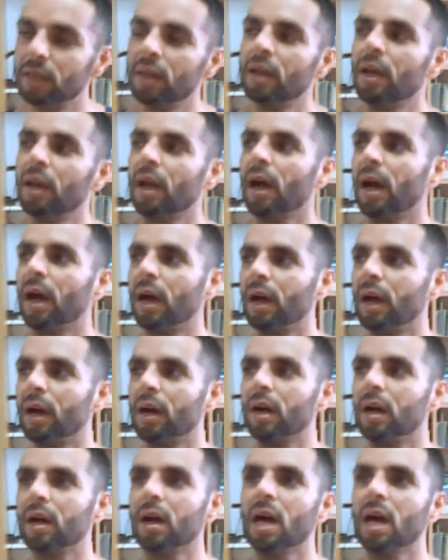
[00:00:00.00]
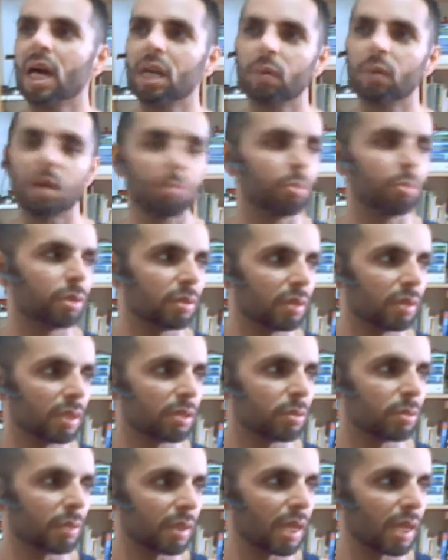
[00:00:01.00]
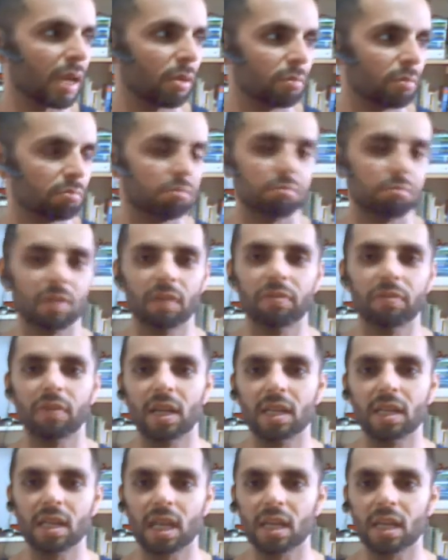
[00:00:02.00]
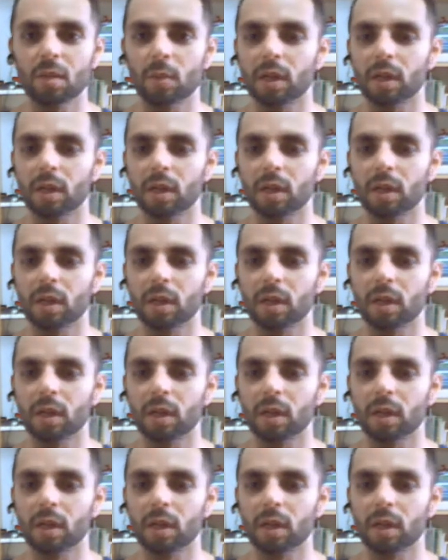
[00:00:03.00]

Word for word: Uh, how do I put this without offending anyone?